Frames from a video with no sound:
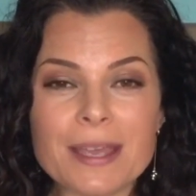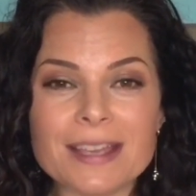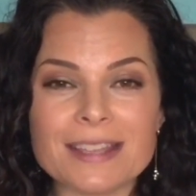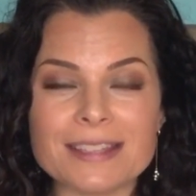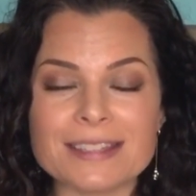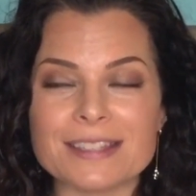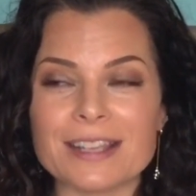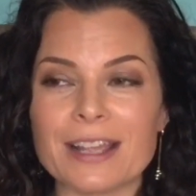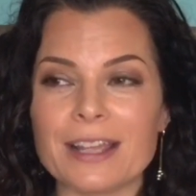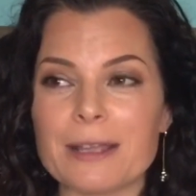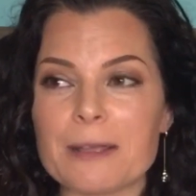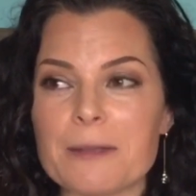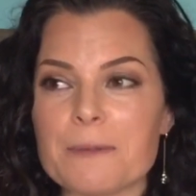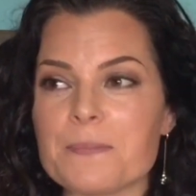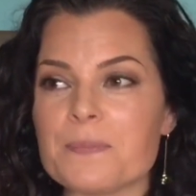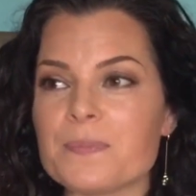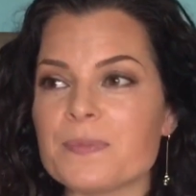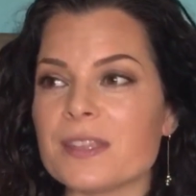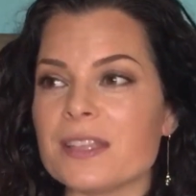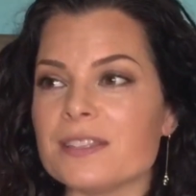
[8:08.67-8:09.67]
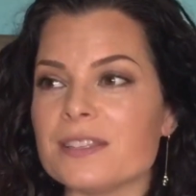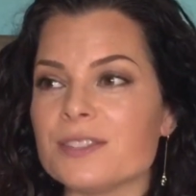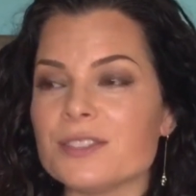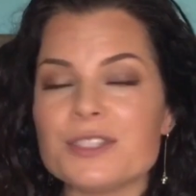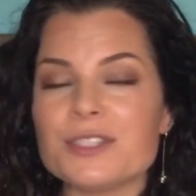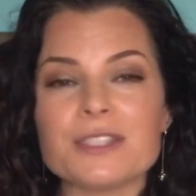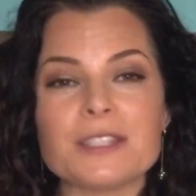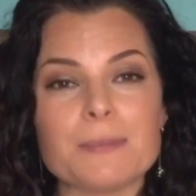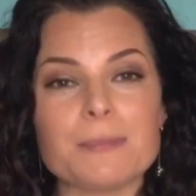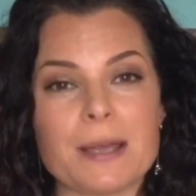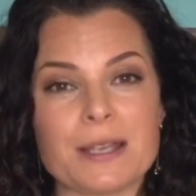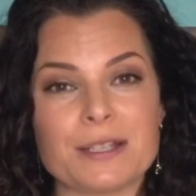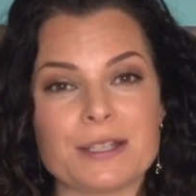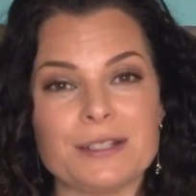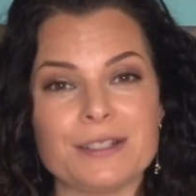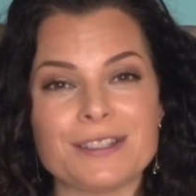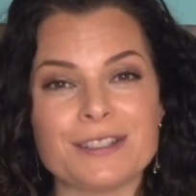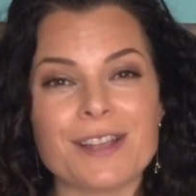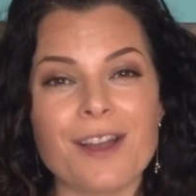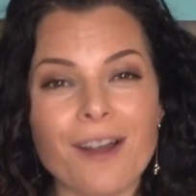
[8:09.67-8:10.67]
It's like, it's such a
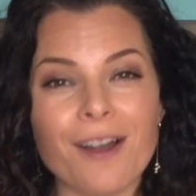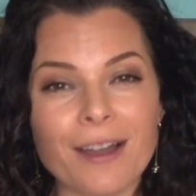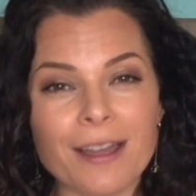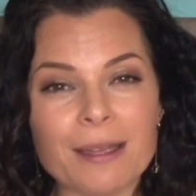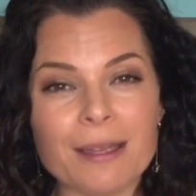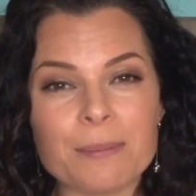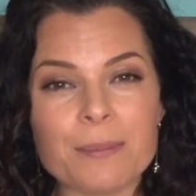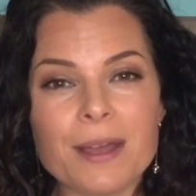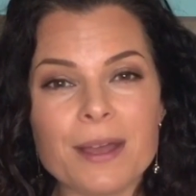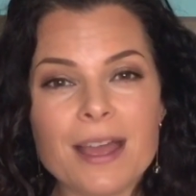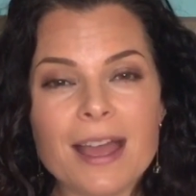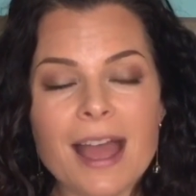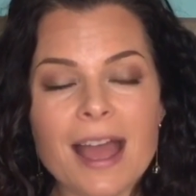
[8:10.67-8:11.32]
special time.